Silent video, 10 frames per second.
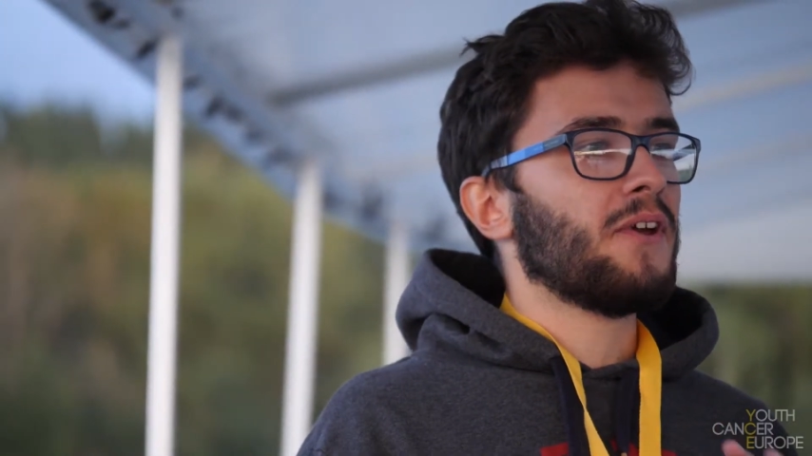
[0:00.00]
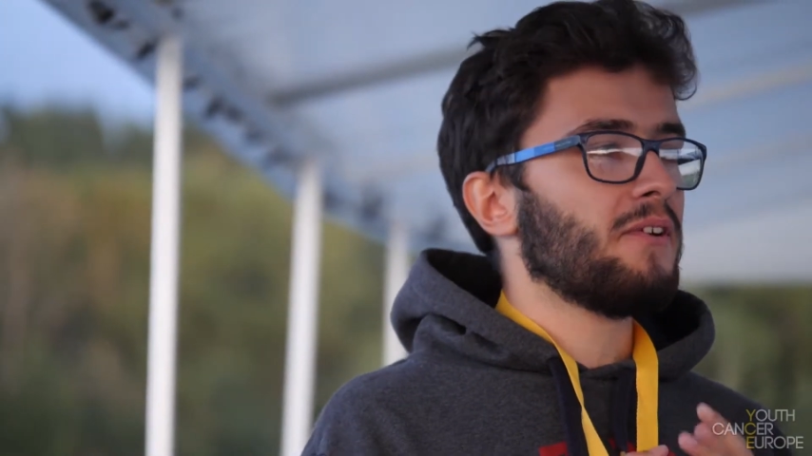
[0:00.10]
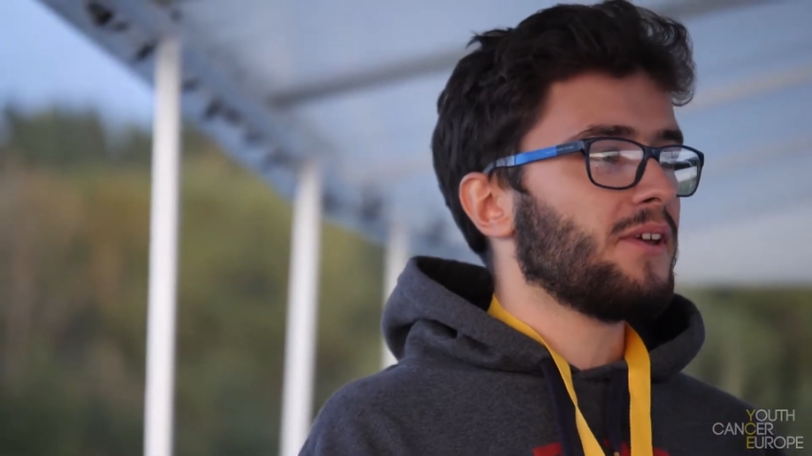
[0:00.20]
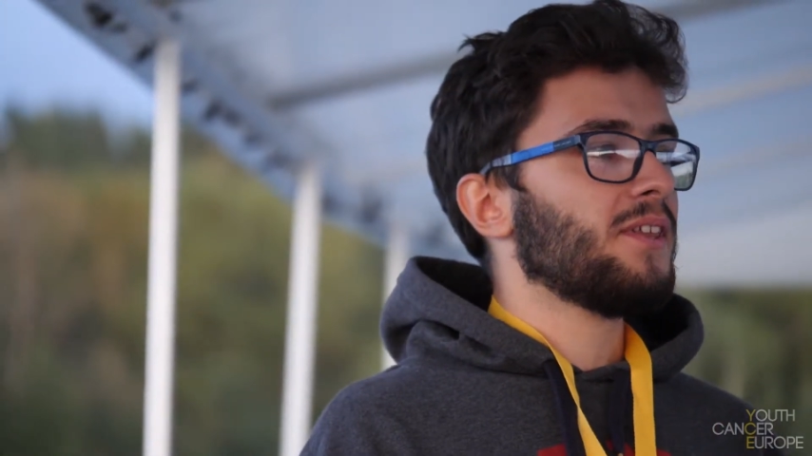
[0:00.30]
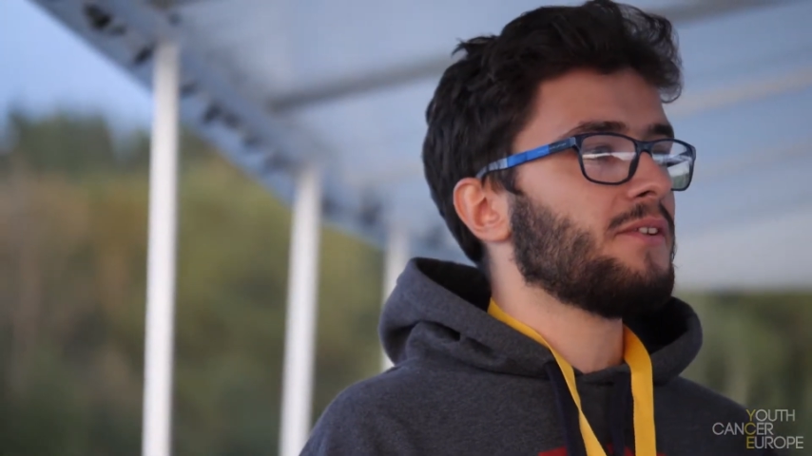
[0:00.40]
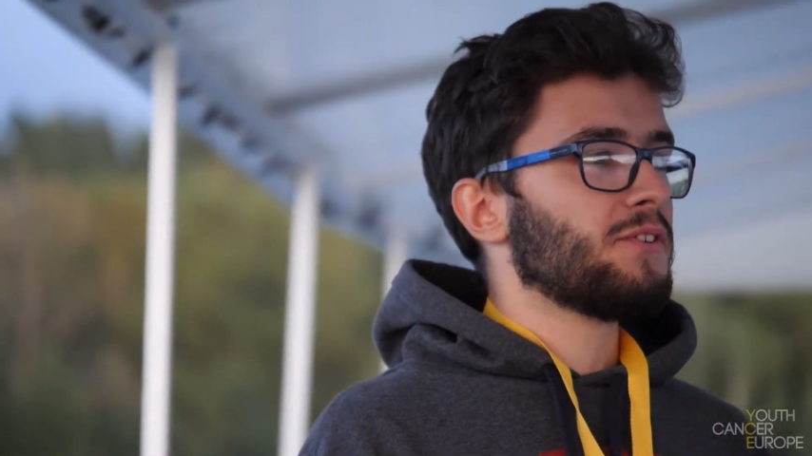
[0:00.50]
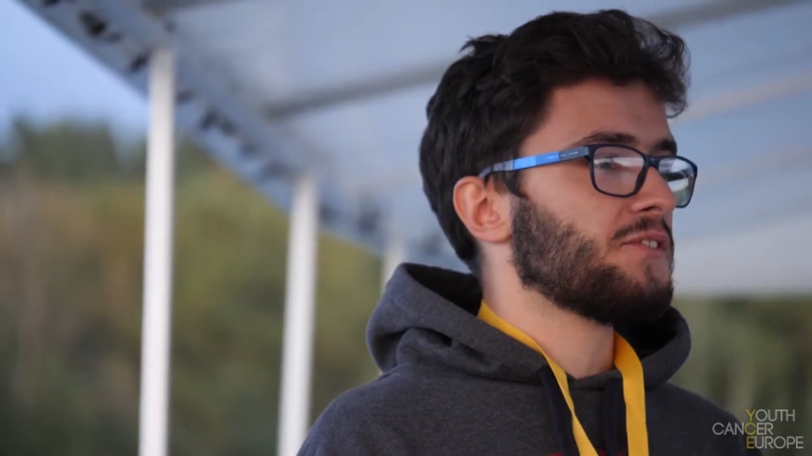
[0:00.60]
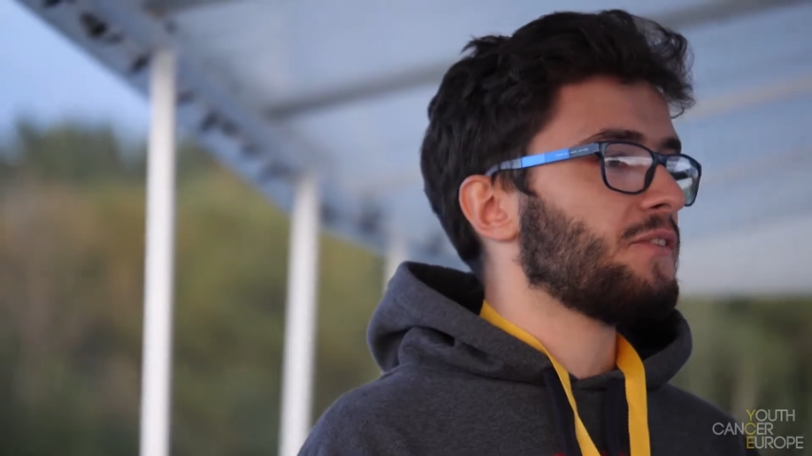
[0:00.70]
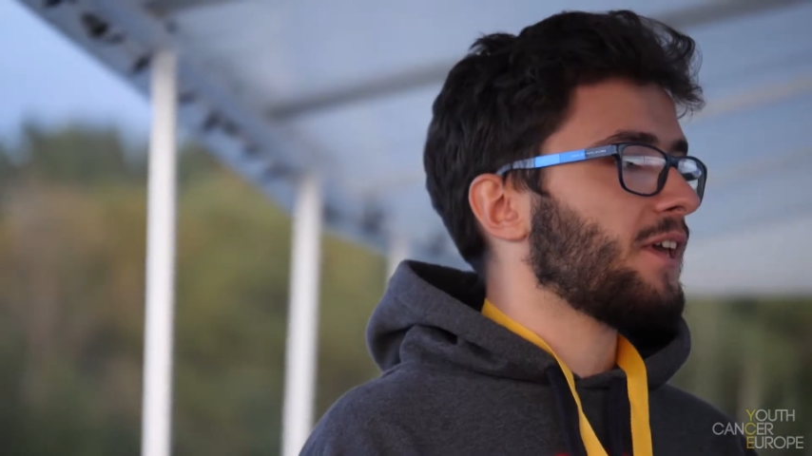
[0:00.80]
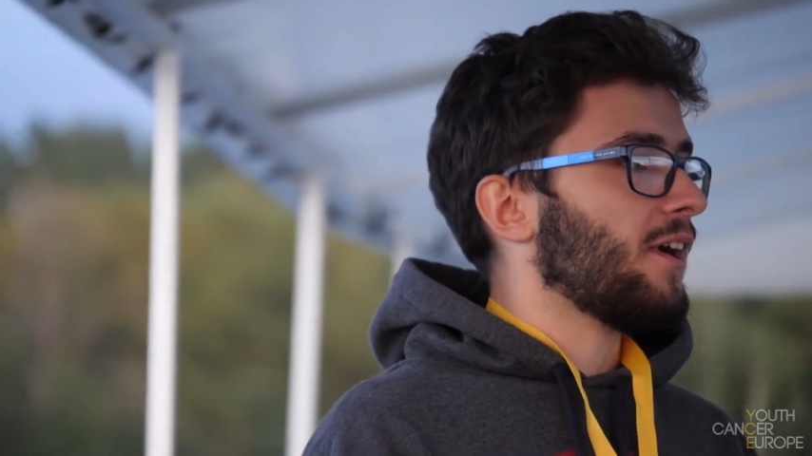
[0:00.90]
make some
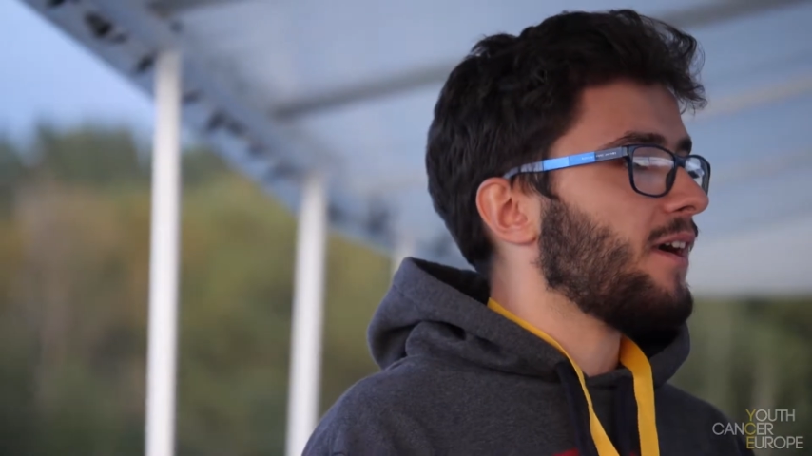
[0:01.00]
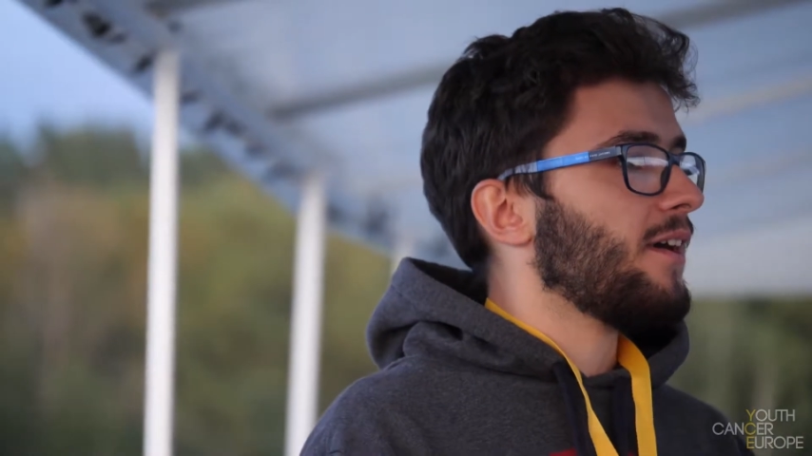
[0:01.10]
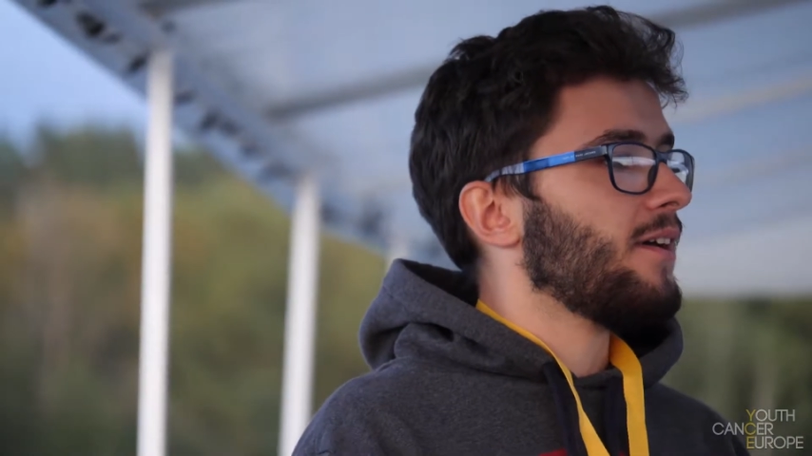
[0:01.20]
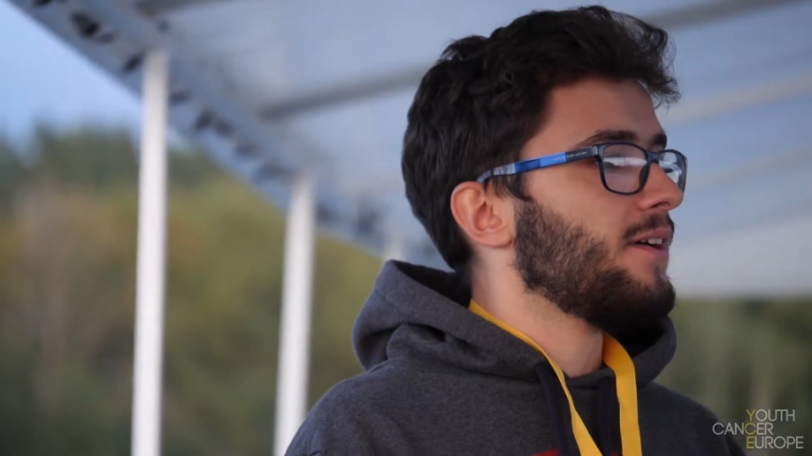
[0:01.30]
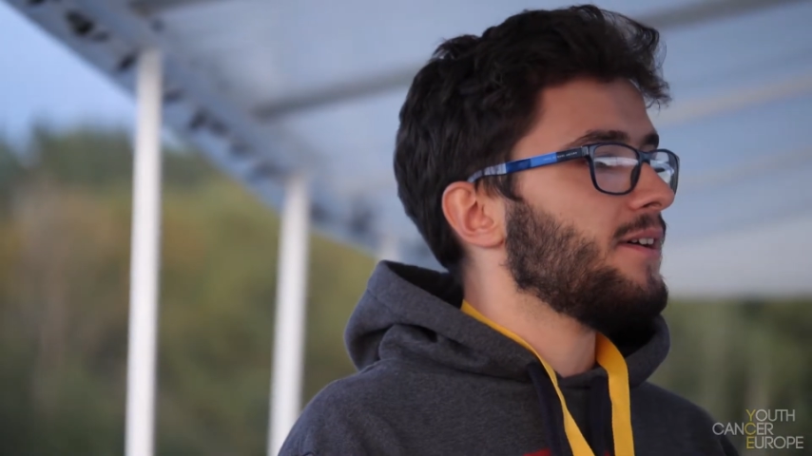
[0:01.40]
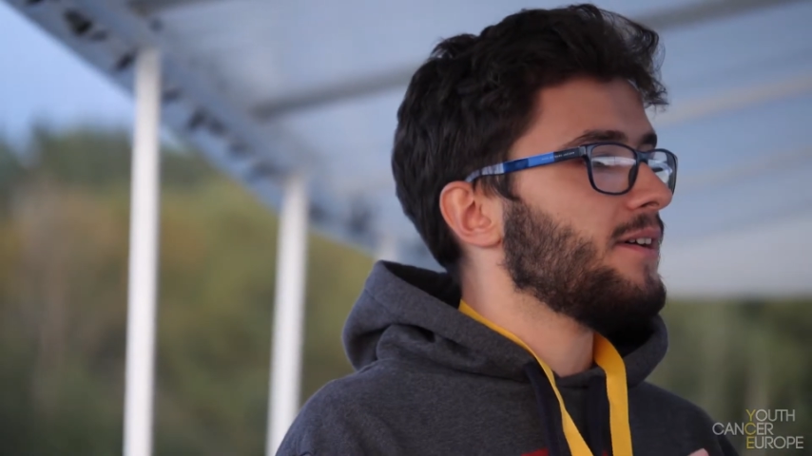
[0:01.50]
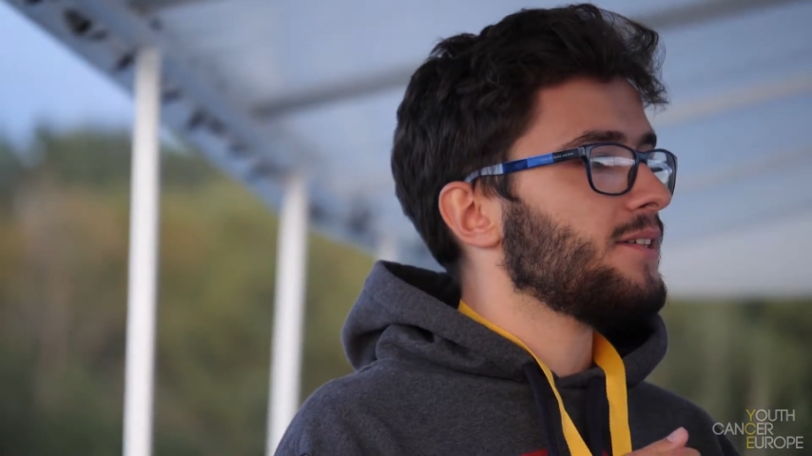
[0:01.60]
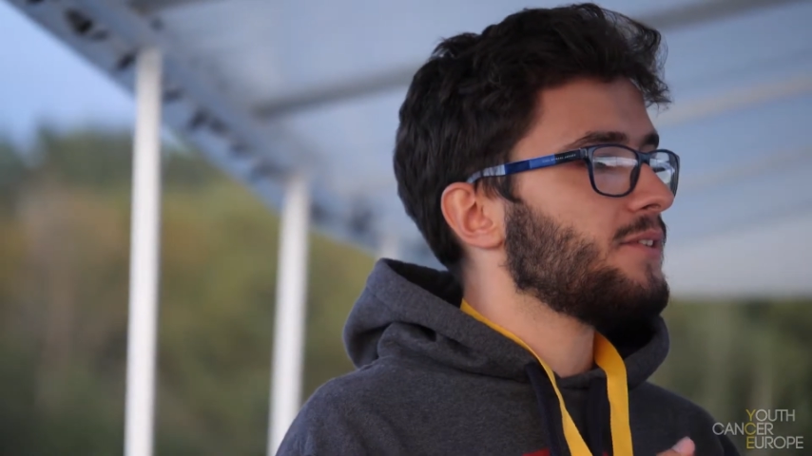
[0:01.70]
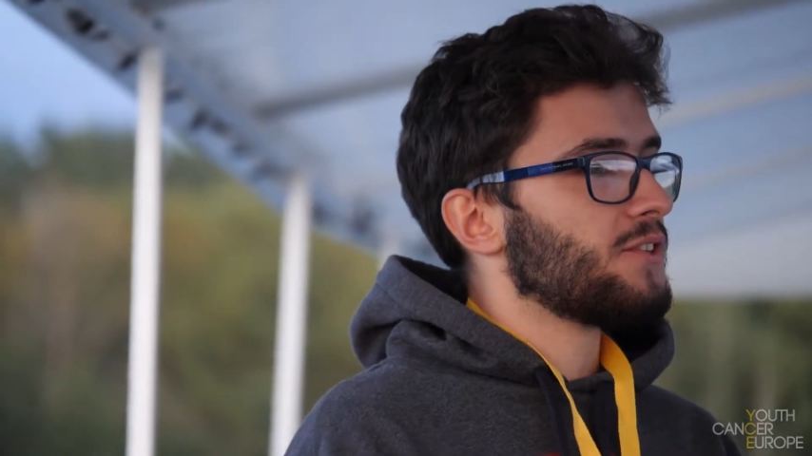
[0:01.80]
questions about it, and